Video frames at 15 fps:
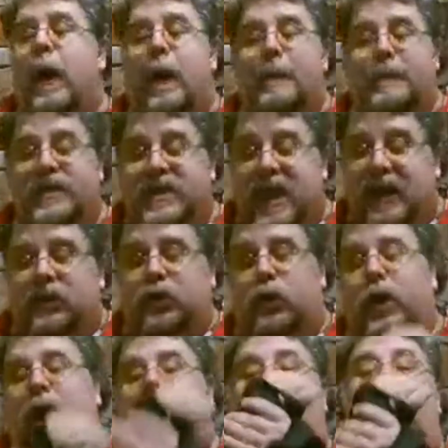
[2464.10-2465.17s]
But that's
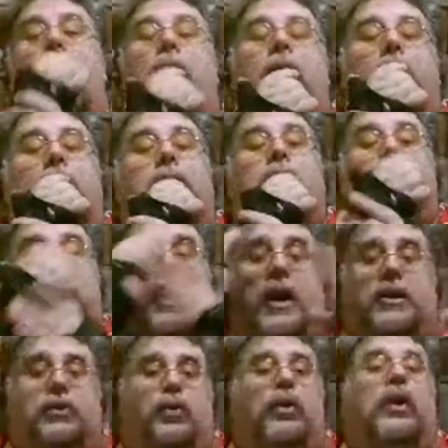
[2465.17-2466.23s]
okay. And
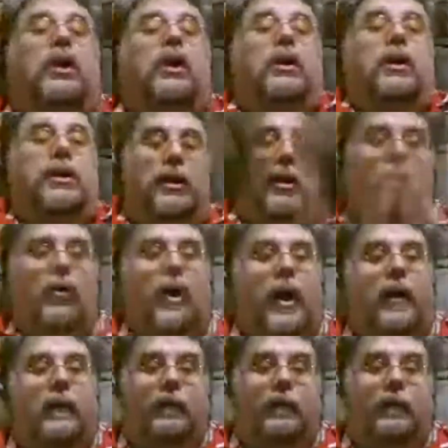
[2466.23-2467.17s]
guys, okay.